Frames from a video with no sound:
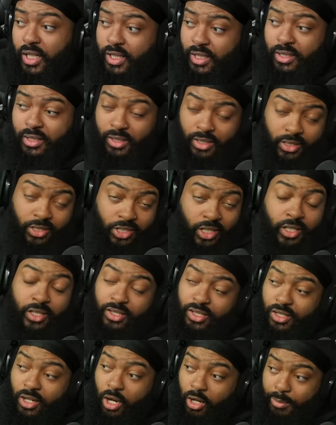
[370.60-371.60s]
legit
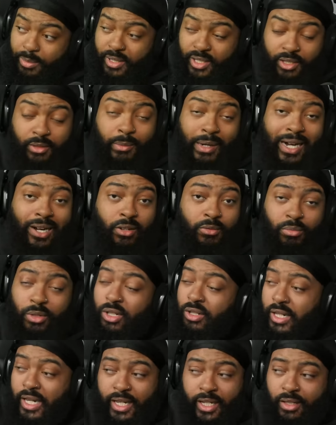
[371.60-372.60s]
stomping him out, bro.
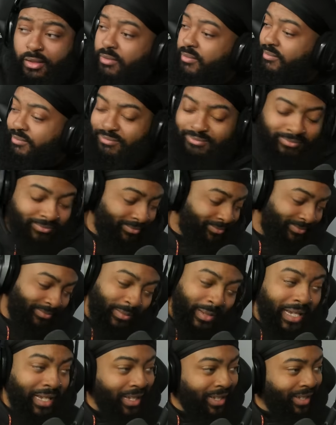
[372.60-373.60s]
They
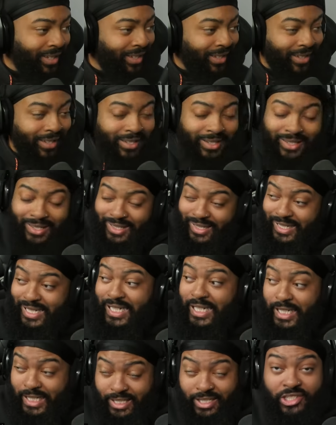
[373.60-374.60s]
man,
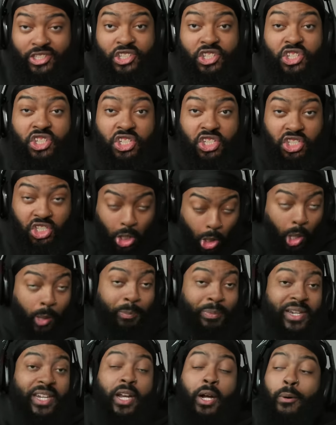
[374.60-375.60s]
he's
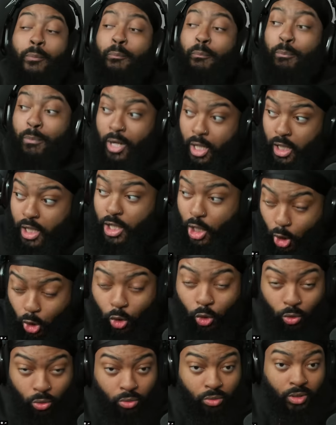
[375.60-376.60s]
stomping a mud
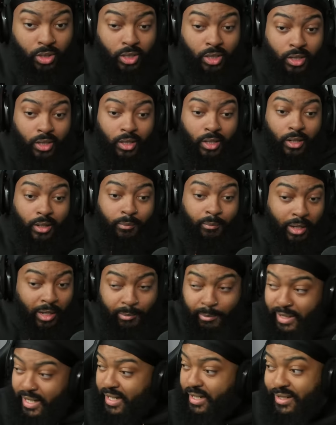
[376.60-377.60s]
hole. My
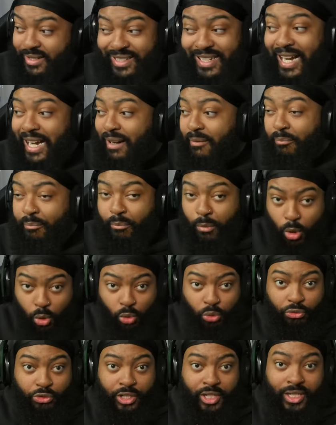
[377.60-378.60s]
man's not
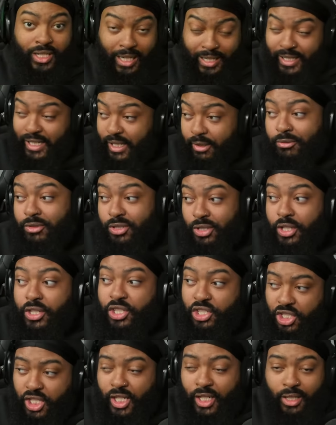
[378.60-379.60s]
moving. Like he was
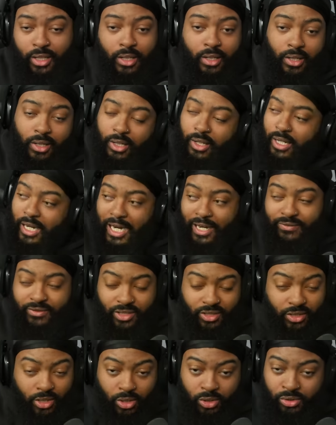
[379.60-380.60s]
legit after
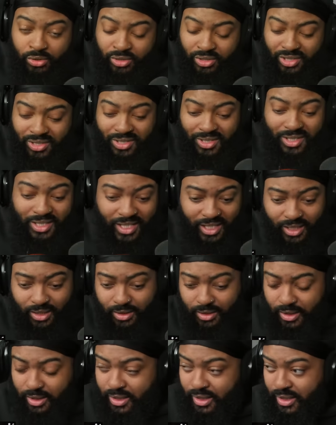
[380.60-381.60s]
those stick,
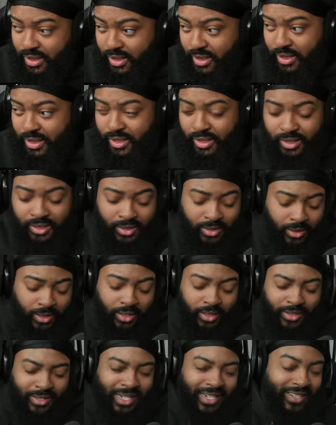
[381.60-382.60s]
uh, uh,
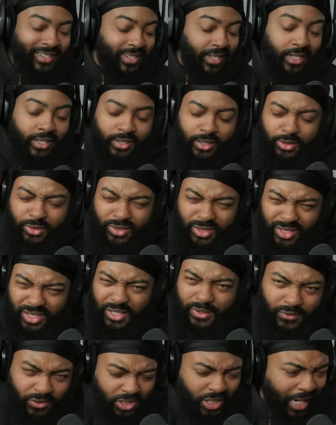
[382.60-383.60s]
not stick, those
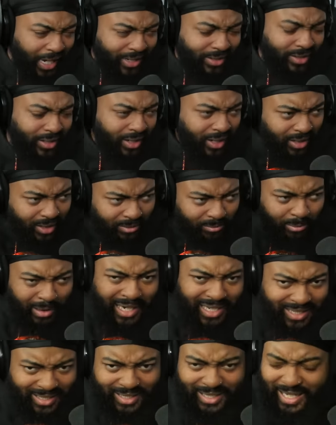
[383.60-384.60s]
stiff shots
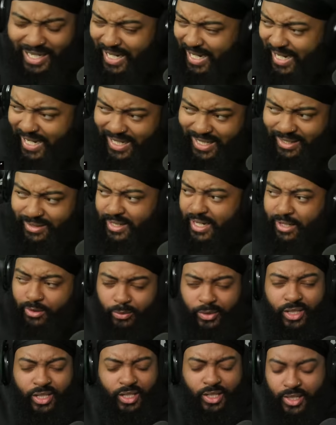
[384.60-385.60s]
back to the head and neck
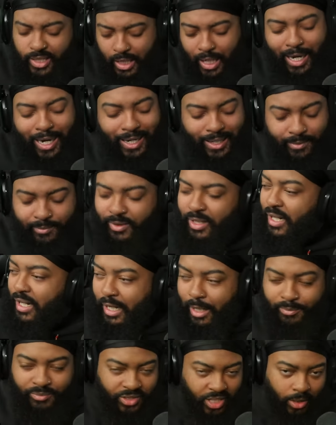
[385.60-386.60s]
region. He said, "All right,
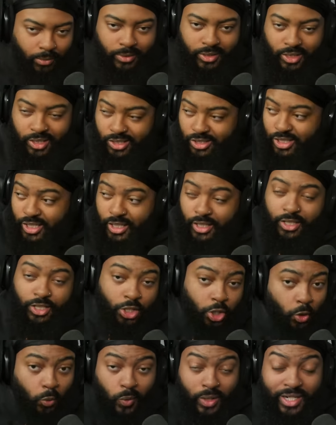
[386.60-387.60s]
I'm done with this shit. You
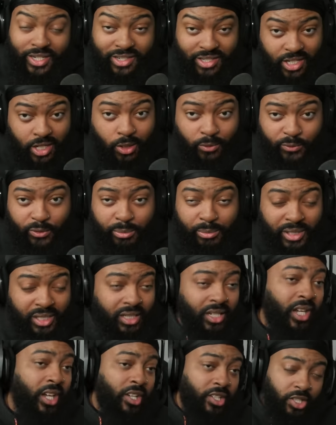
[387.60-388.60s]
don't want to sell for me.
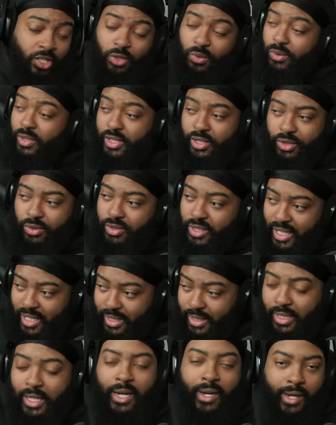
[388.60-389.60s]
You don't want to do
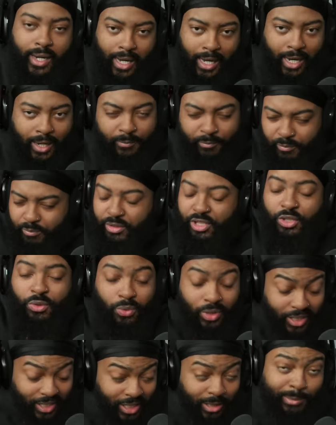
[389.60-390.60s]
nothing. I, but you want
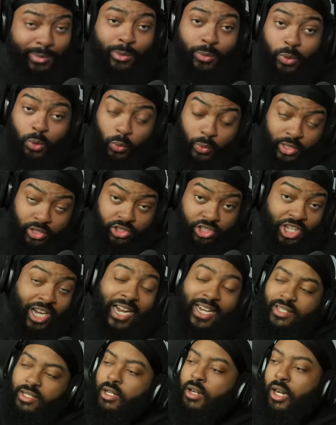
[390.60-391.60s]
to hit me with real
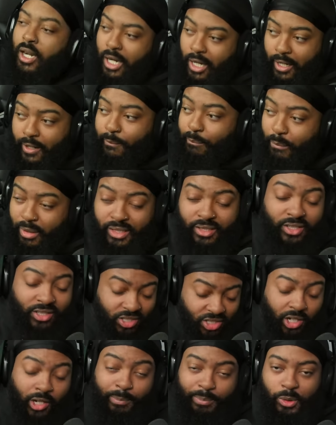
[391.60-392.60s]
shots right, I'm about to
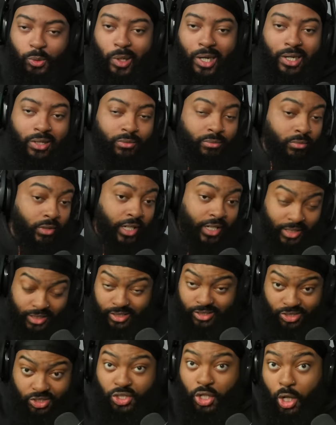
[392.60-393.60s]
stomp you out. And he
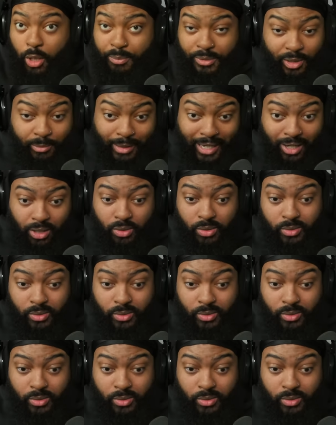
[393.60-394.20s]
stomped him out.